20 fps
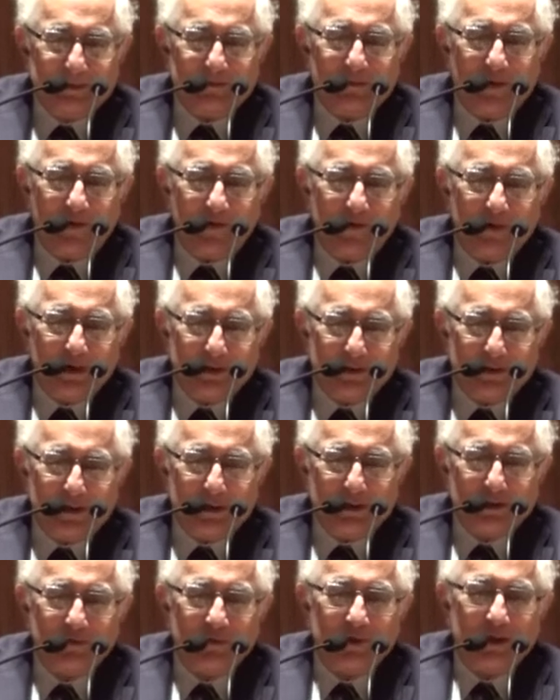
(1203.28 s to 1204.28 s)
foundation
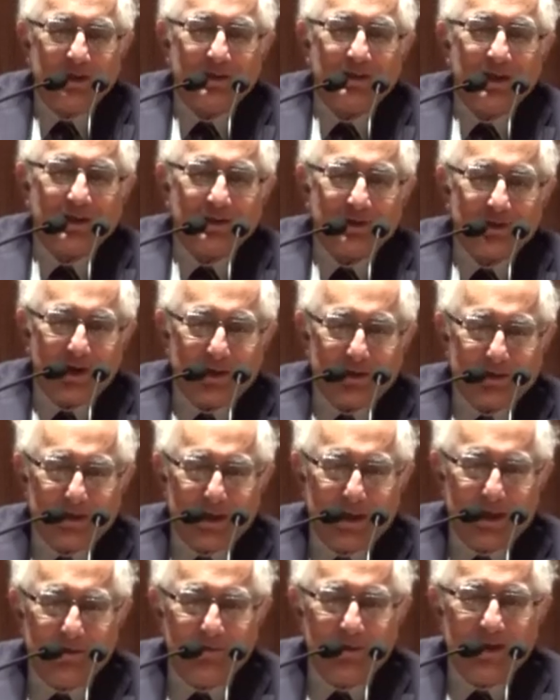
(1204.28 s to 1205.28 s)
is weak, there are
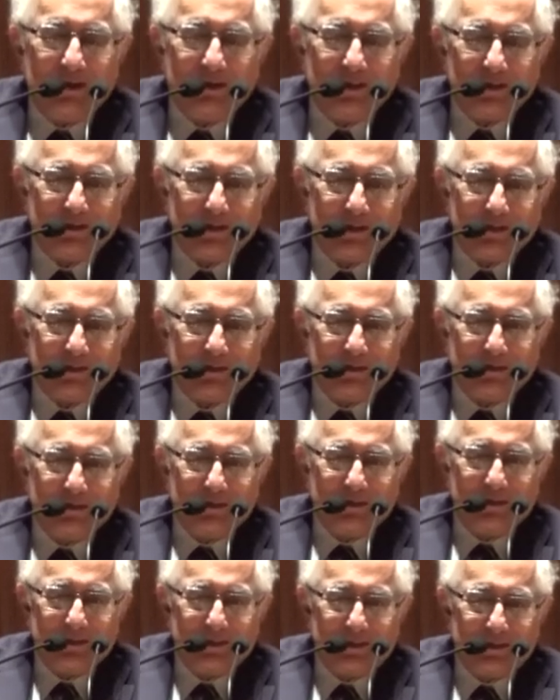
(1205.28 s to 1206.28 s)
structural
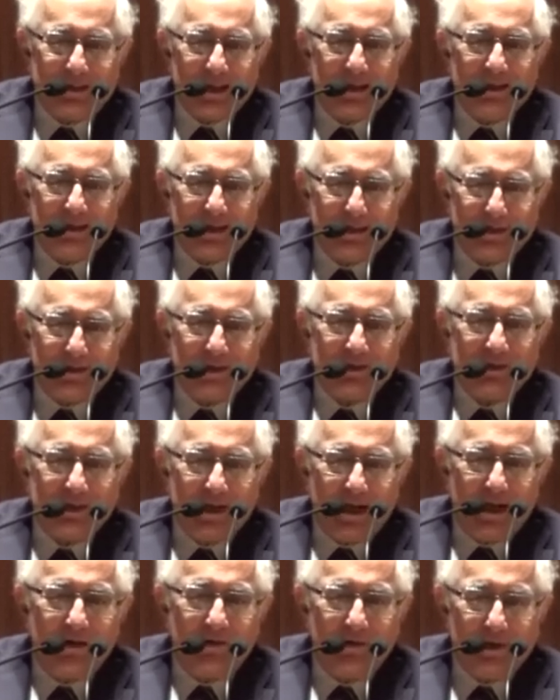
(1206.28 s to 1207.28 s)
weaknesses, then it's a
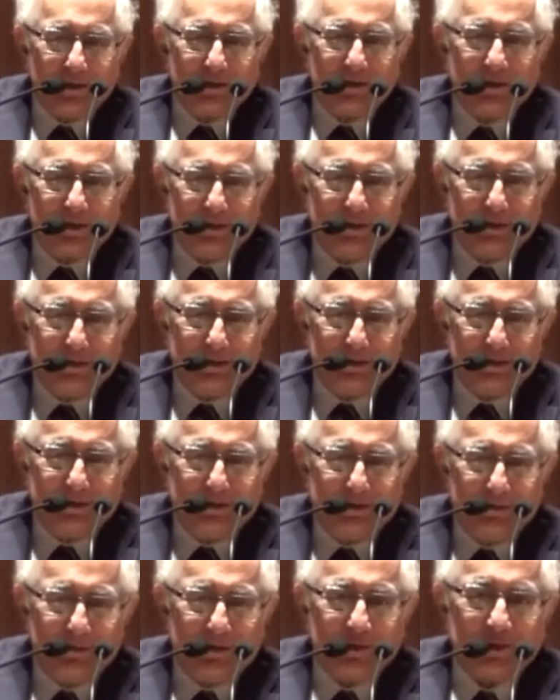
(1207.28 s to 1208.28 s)
real risk
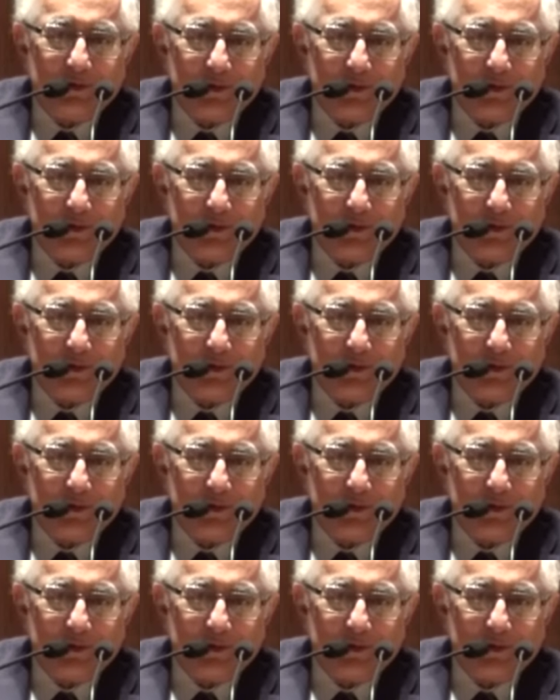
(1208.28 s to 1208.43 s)
for the